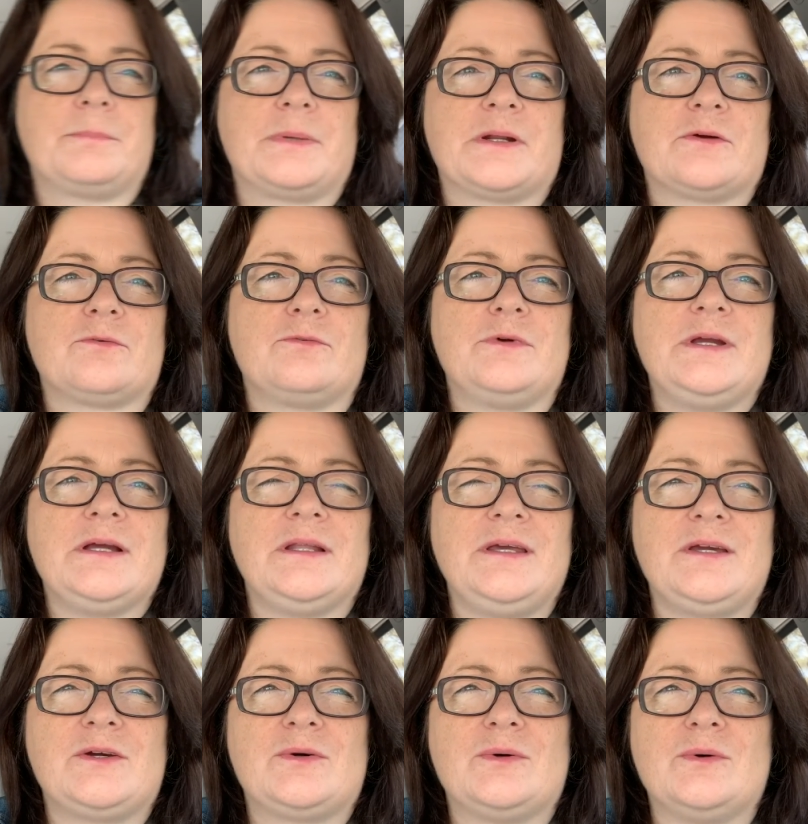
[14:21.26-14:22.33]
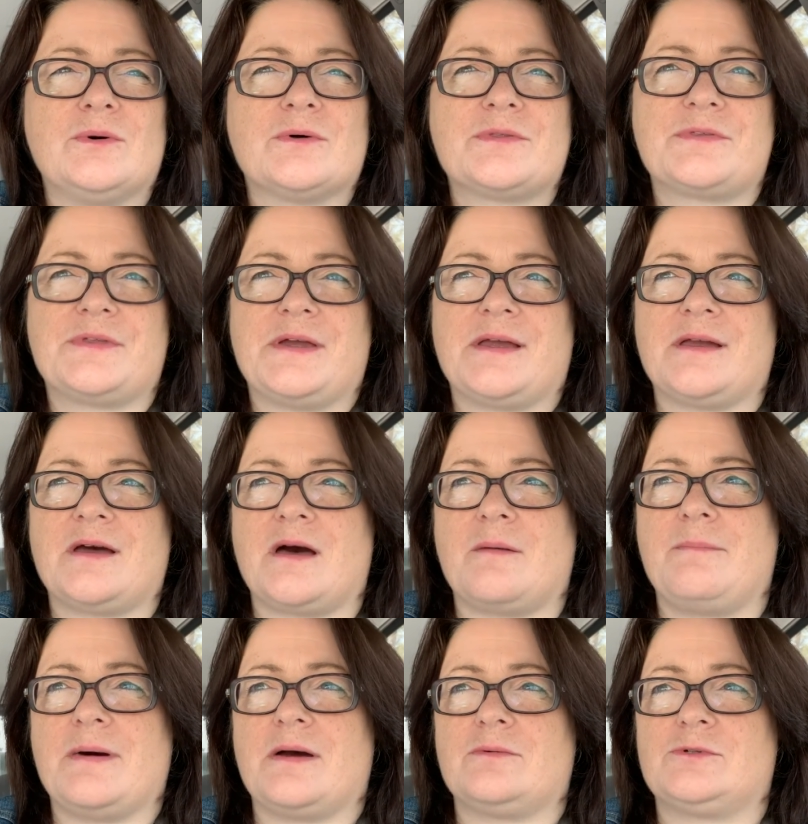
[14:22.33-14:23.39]
But a really cool thing
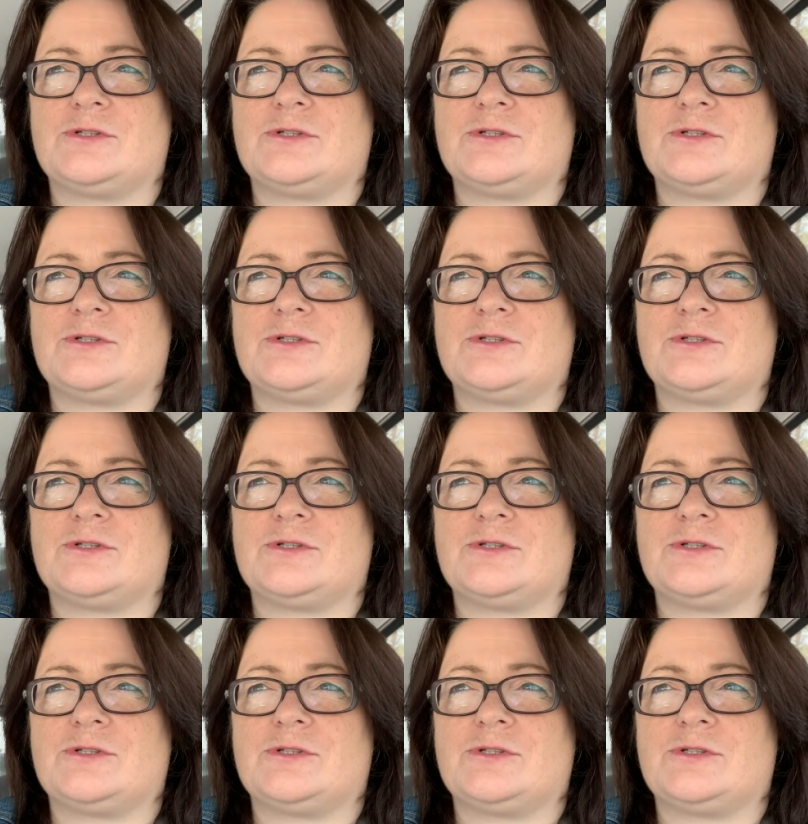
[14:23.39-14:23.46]
about